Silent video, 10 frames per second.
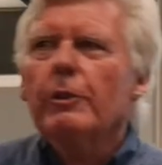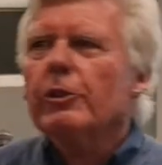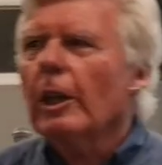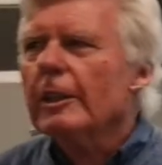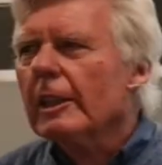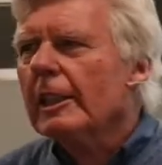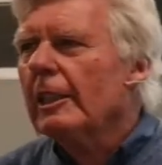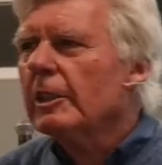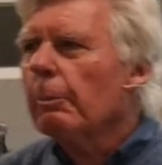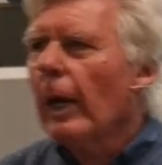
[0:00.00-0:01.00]
We shrank the
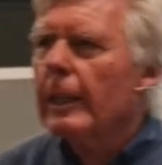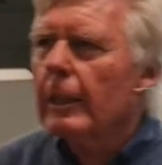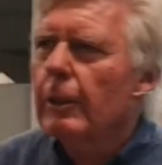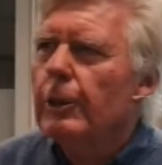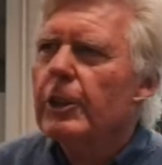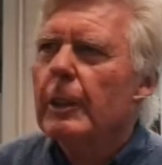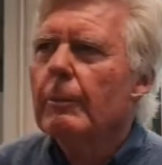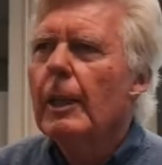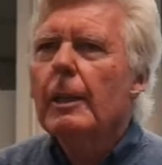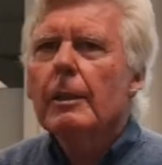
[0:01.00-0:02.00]
keys to binding and loosing.